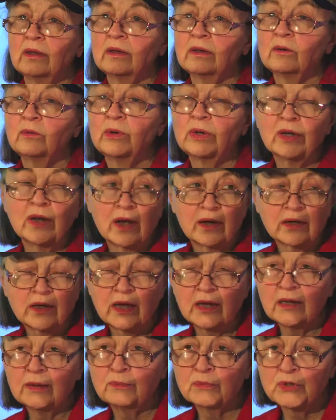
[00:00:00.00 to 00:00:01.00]
whatnot
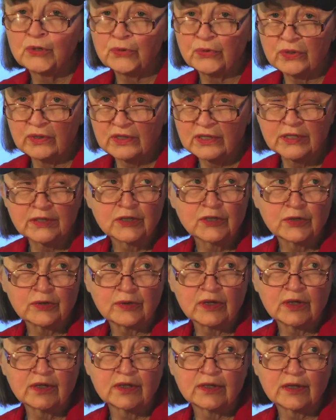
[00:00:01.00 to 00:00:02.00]
came to the
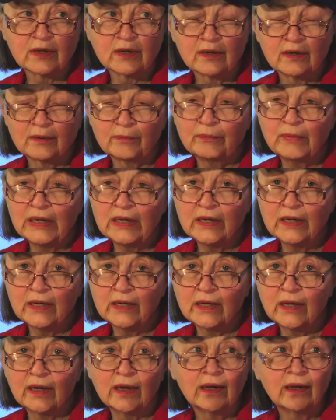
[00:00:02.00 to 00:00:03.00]
district
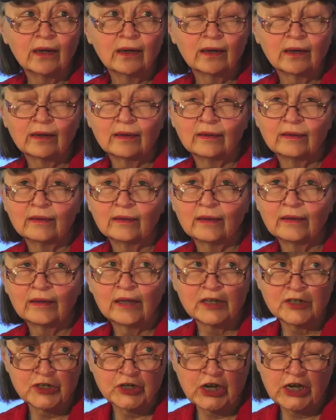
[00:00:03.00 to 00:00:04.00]
meeting and
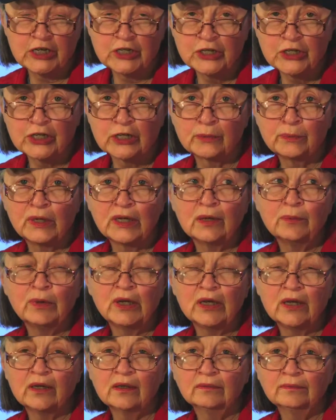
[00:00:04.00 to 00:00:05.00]
the education committee
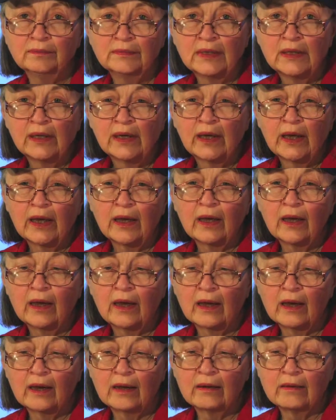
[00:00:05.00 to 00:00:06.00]
meeting,
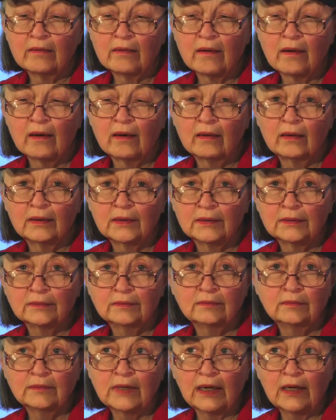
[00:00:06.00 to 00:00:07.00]
and
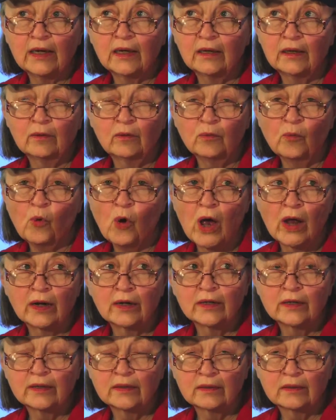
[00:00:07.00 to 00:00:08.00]
they
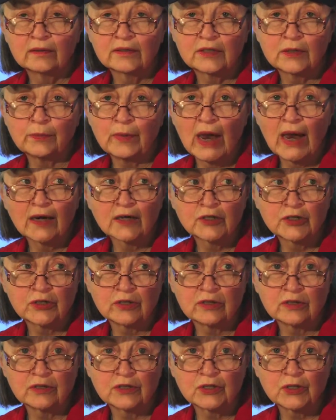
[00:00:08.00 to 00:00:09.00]
wanted some
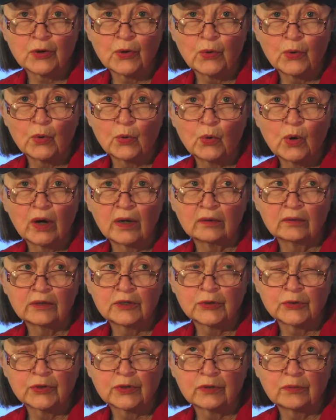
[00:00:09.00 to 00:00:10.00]
action. So it
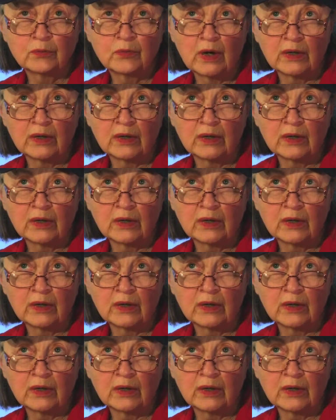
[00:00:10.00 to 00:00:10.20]
took,